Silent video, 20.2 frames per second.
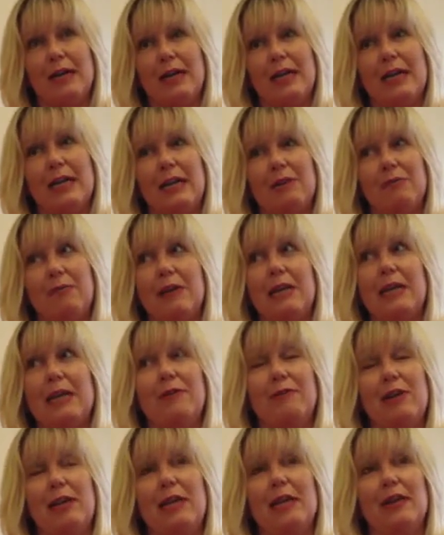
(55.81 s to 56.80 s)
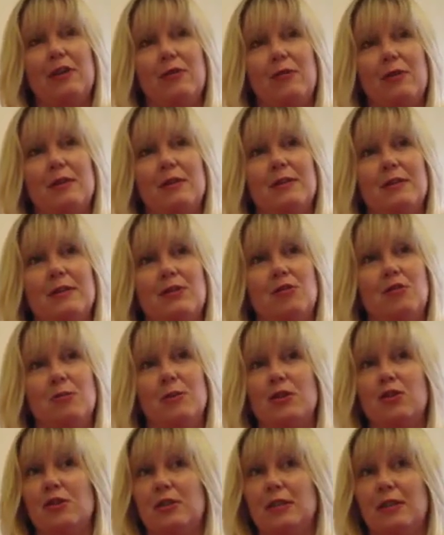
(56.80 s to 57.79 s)
and it really, really increases your
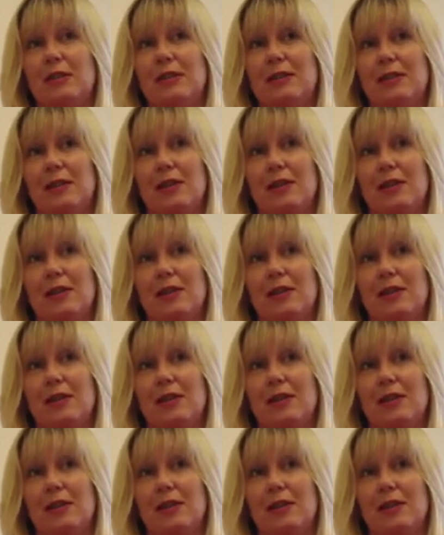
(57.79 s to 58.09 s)
opportunities